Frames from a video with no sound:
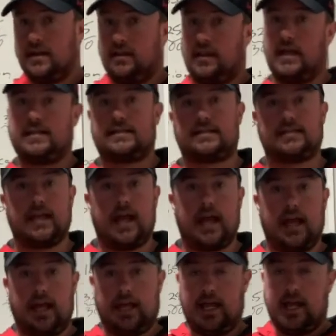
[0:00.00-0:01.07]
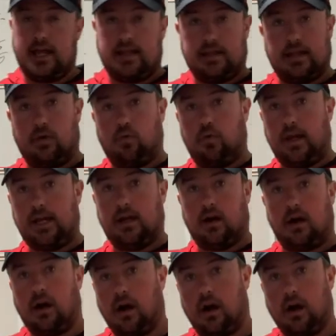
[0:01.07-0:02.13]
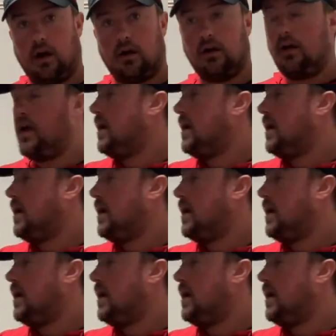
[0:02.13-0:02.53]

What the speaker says: let's say that we are